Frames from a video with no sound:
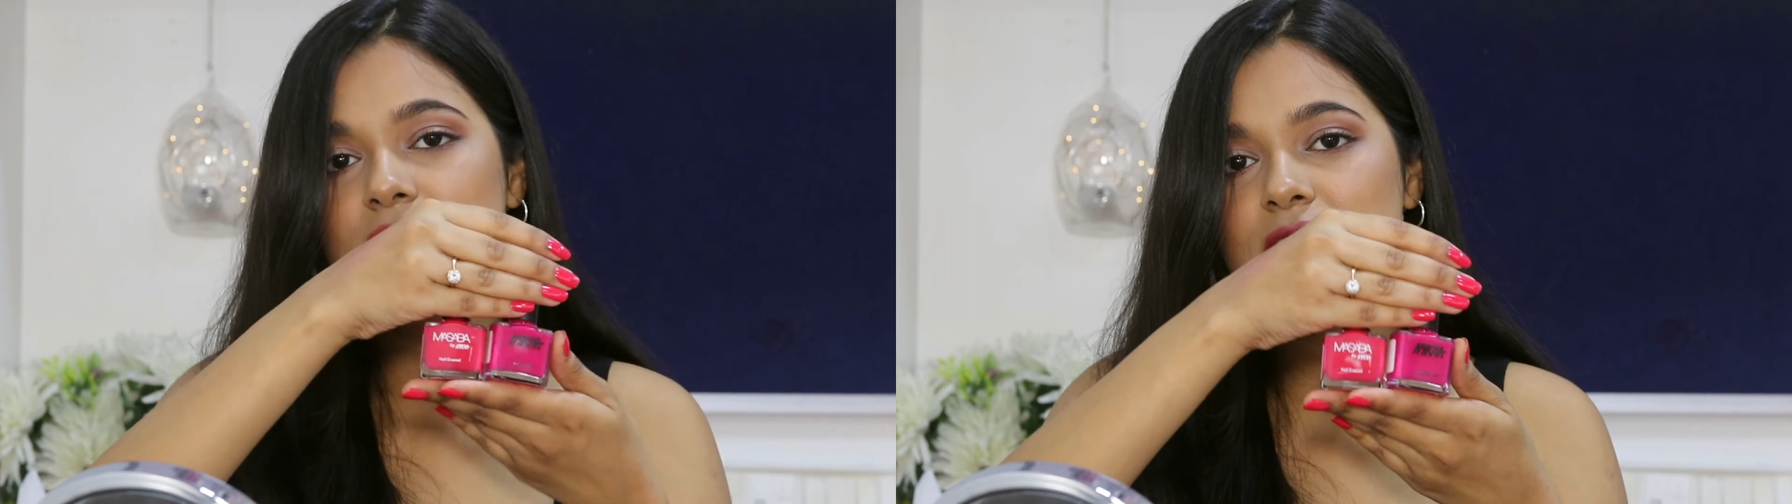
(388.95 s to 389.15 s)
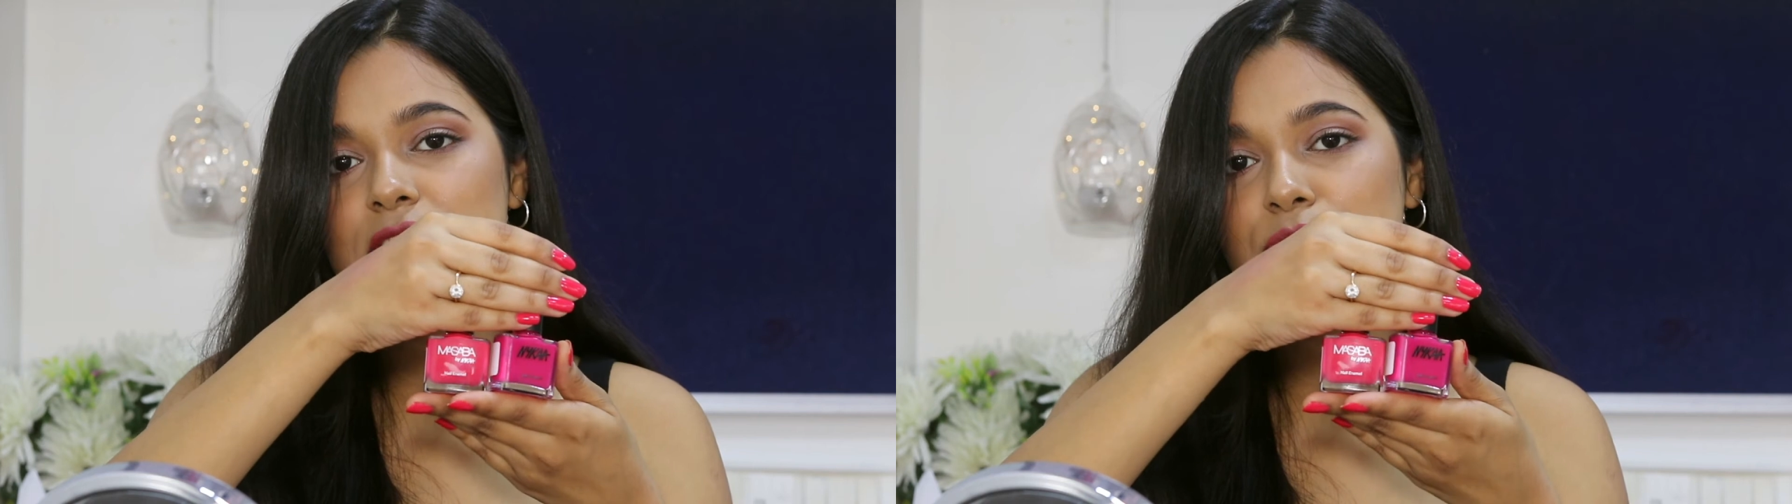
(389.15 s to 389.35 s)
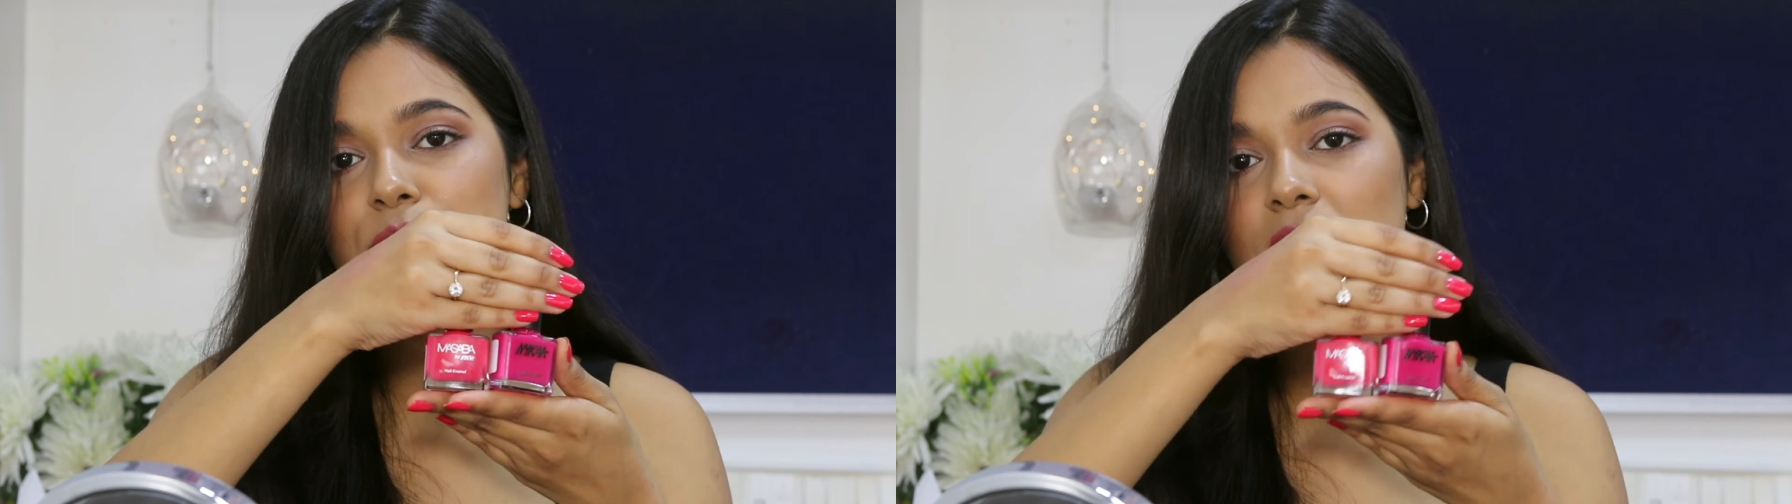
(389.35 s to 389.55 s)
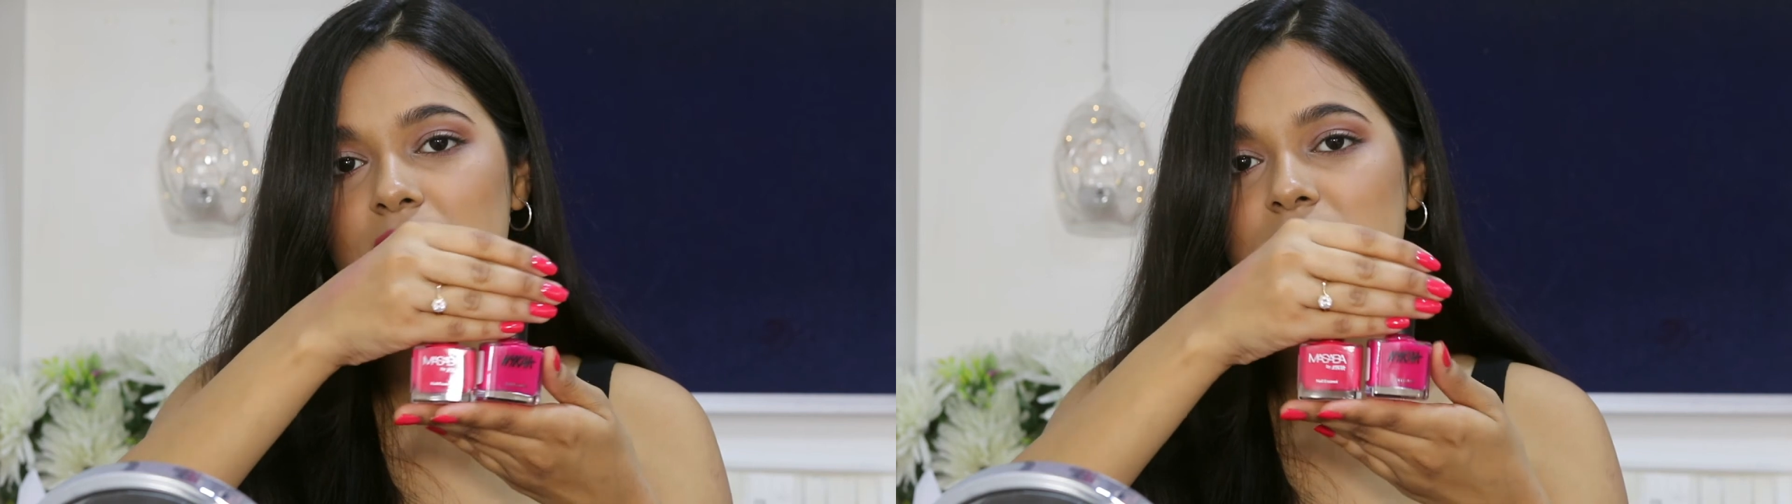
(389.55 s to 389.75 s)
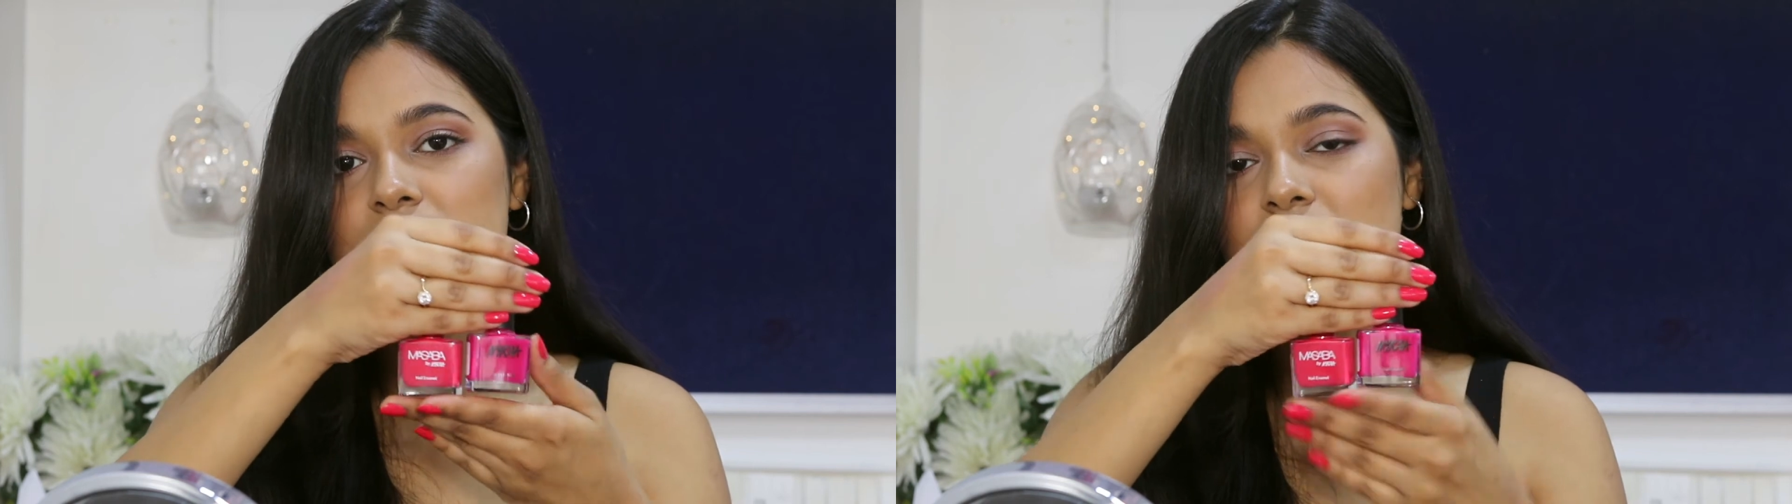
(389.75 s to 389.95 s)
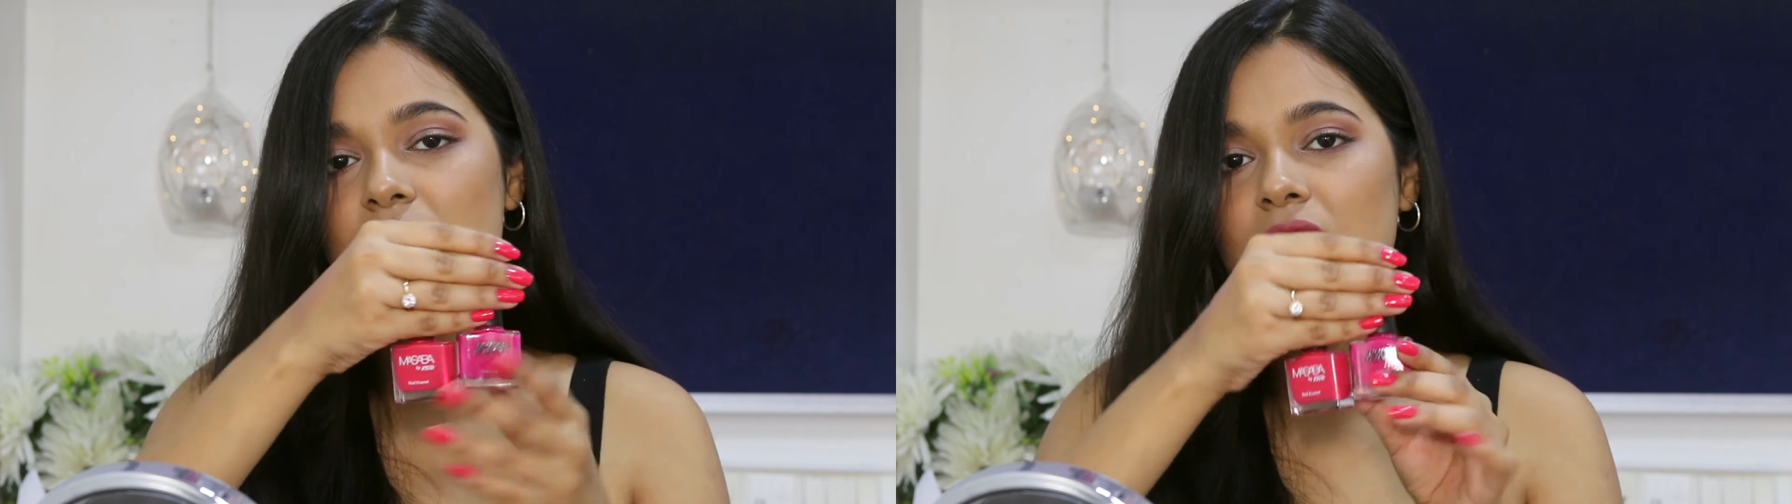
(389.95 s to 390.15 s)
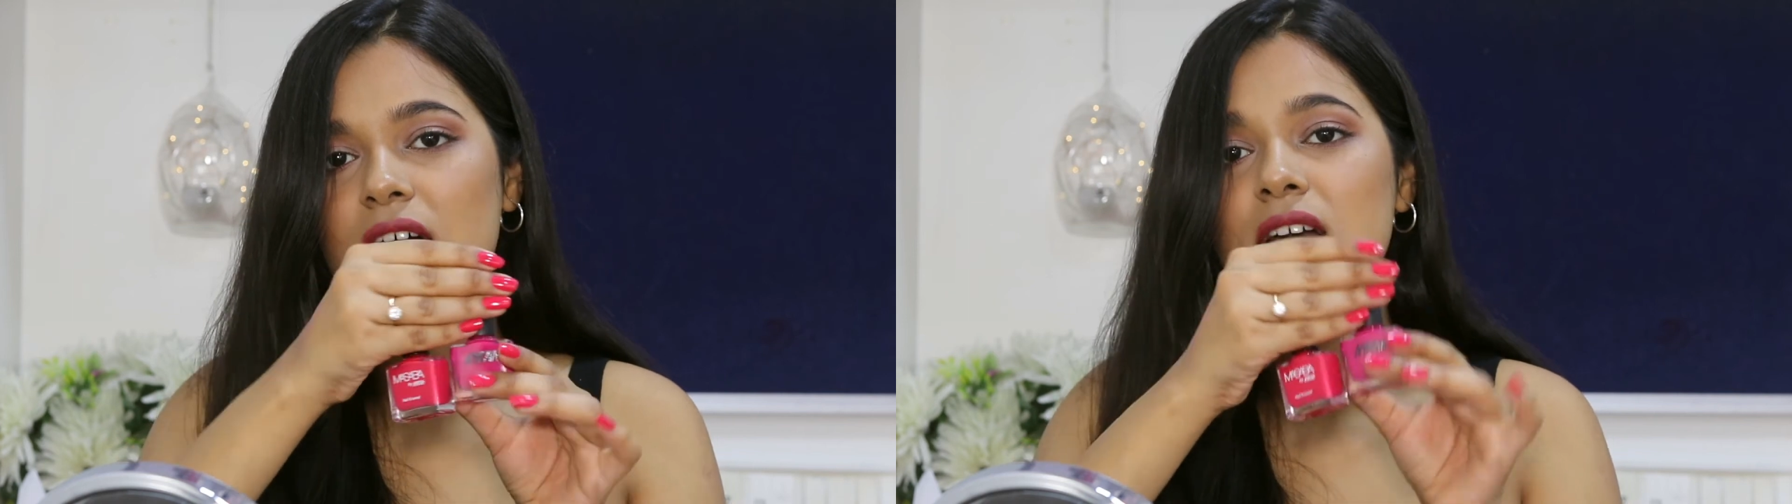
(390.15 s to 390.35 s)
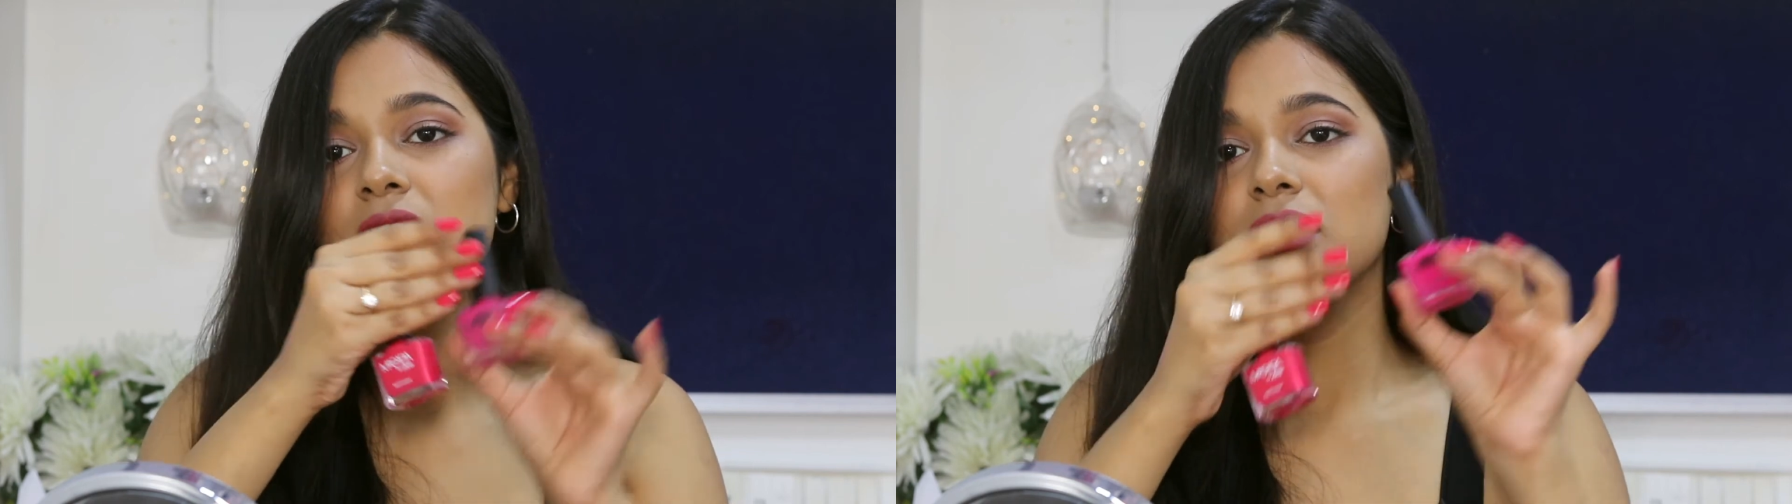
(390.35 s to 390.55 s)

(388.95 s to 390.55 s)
these two colors are.